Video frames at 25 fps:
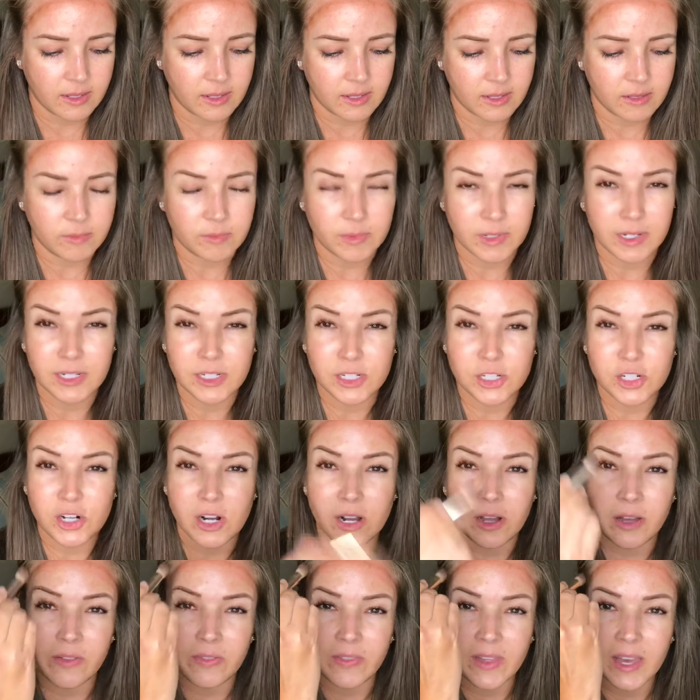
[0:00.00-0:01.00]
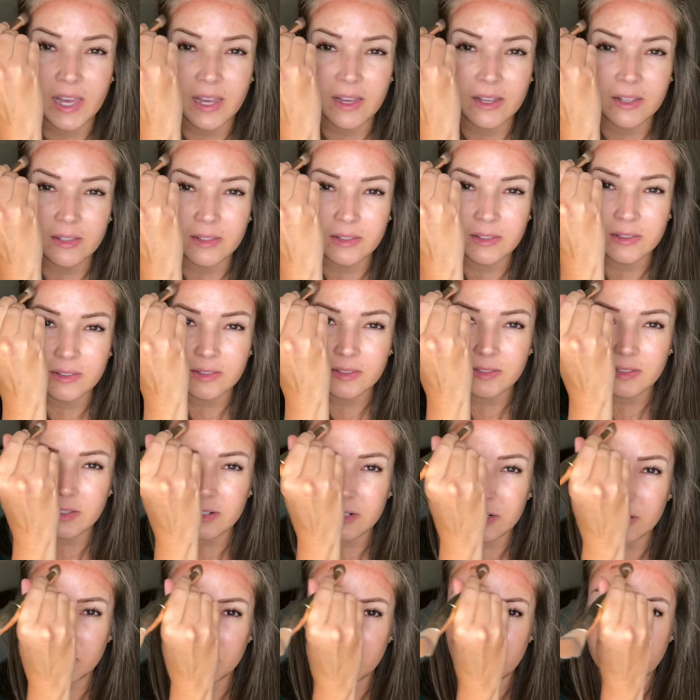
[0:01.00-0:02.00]
I'm gonna draw on that a
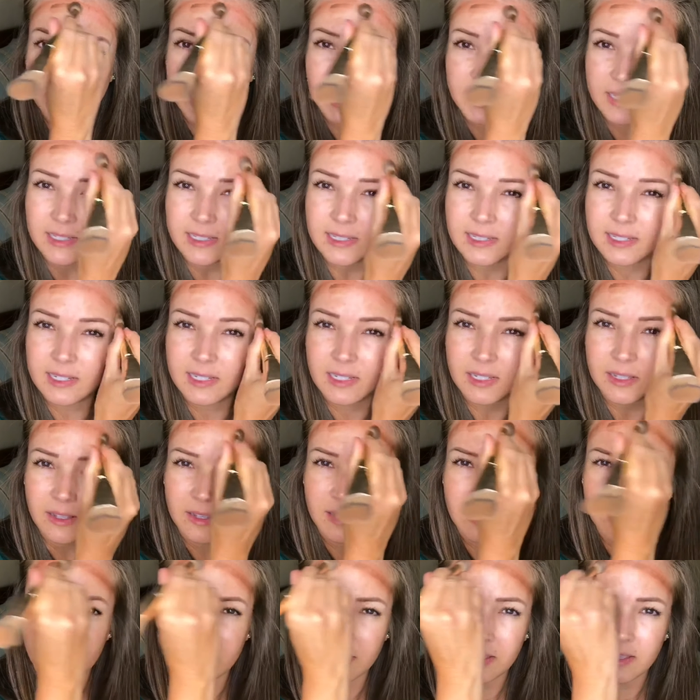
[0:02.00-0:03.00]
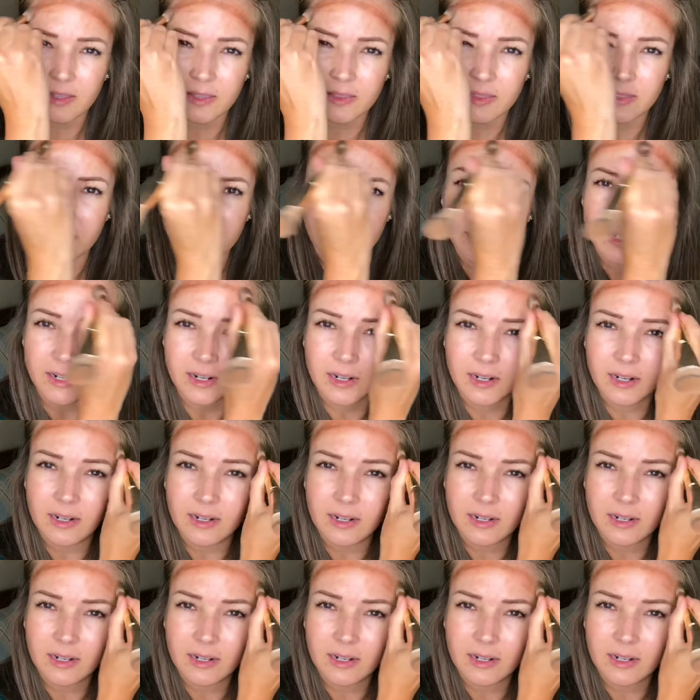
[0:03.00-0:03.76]
little bit thicker.